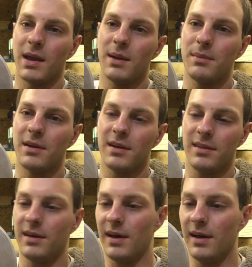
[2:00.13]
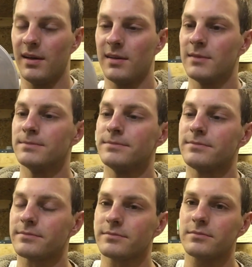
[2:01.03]
came like that.
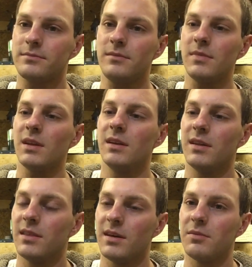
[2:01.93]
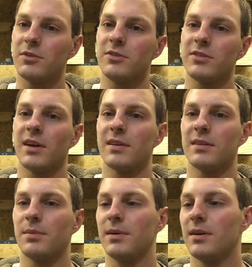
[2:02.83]
And then we'll just have
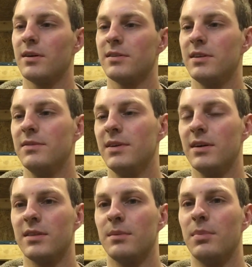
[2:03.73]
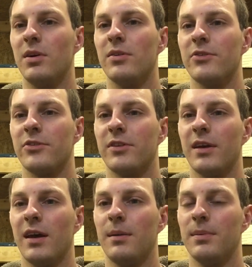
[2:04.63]
to put RTV on the bolts
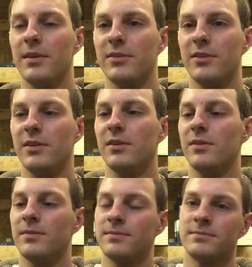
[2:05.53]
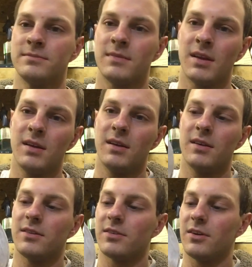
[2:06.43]
to help it seal.
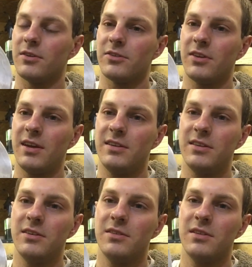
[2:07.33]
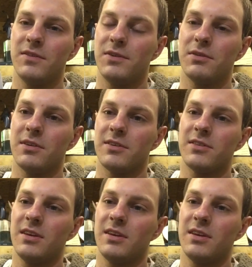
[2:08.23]
So stay tuned if you want to